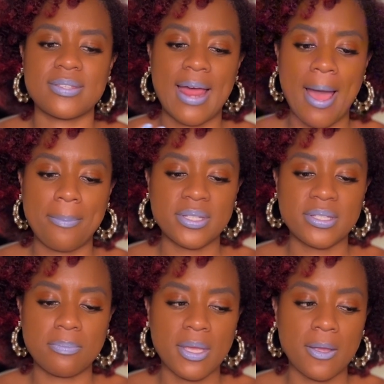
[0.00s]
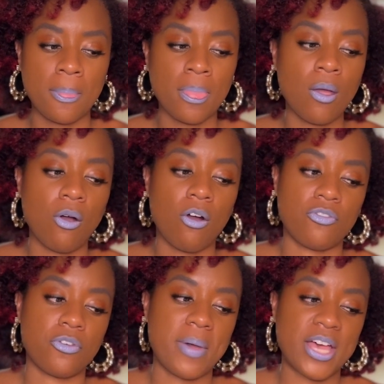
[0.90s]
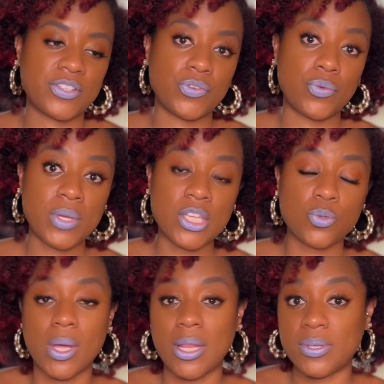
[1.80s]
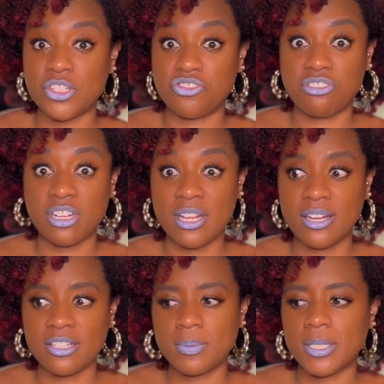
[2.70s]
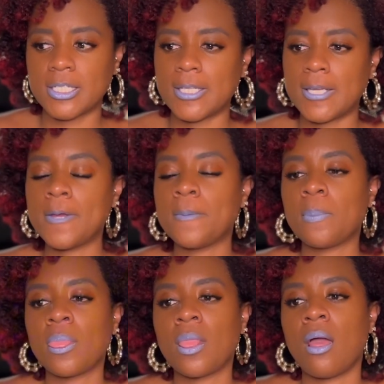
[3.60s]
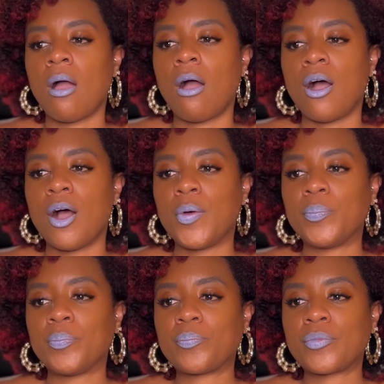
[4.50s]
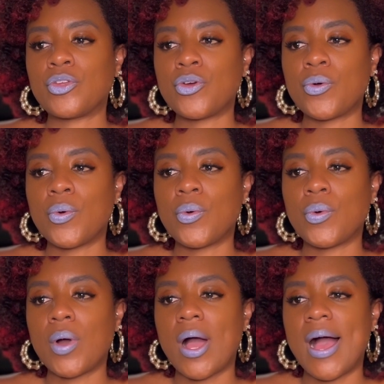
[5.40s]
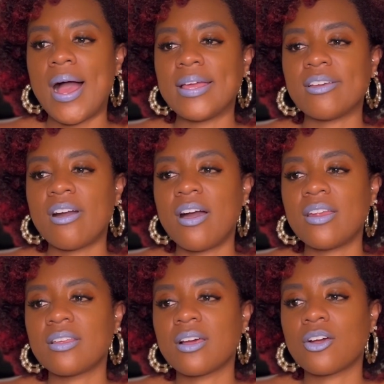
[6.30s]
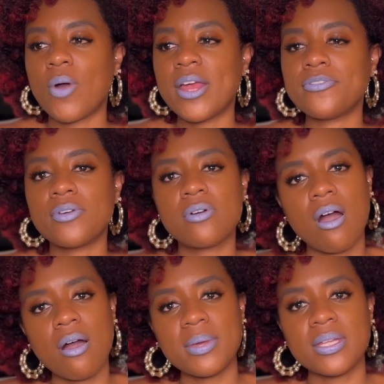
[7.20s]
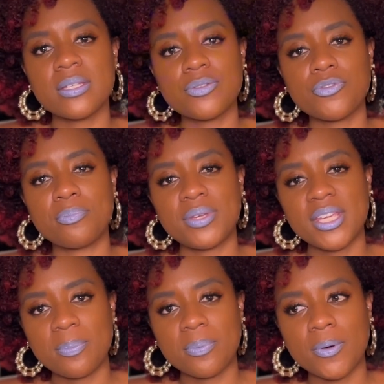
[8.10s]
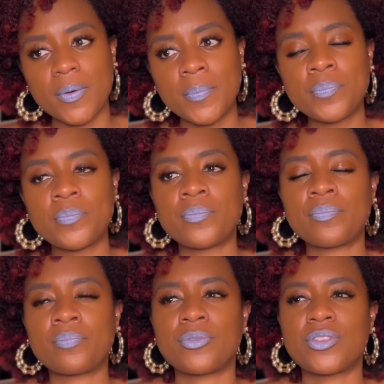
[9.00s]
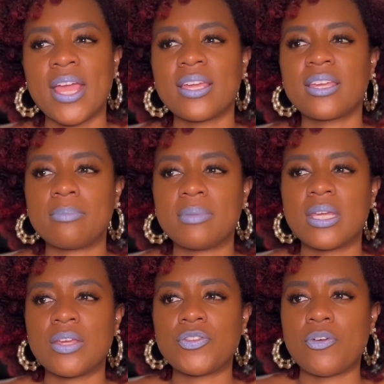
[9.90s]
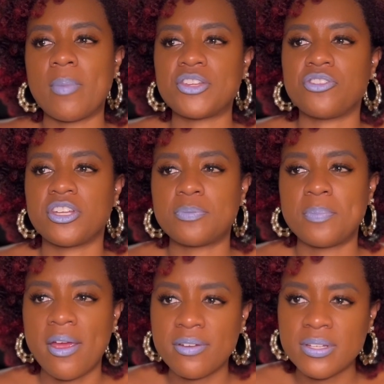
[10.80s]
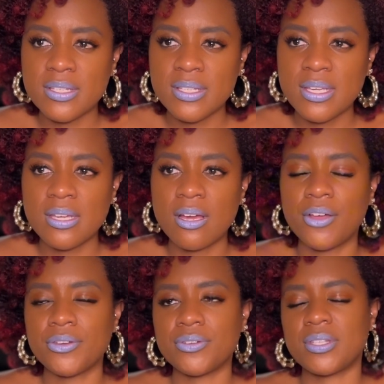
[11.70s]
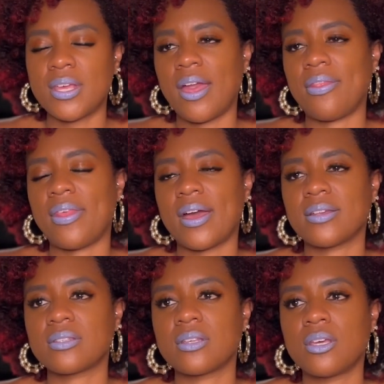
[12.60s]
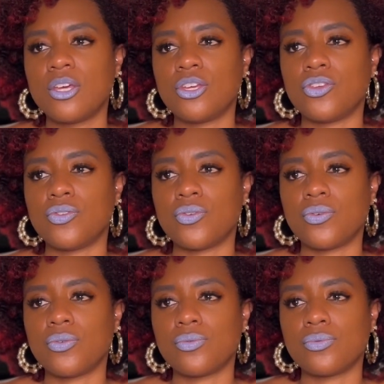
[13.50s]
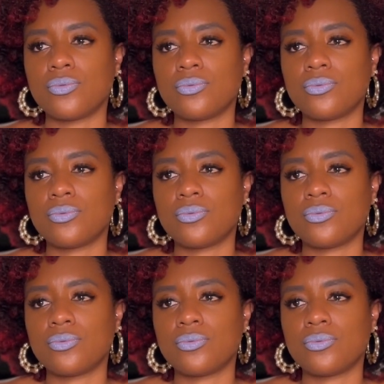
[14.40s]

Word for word: that happened to me over the past few weeks while I was in Trinidad, especially. You know, I got quite a few comments from people thanking me for my transparency. Others saying that, you know,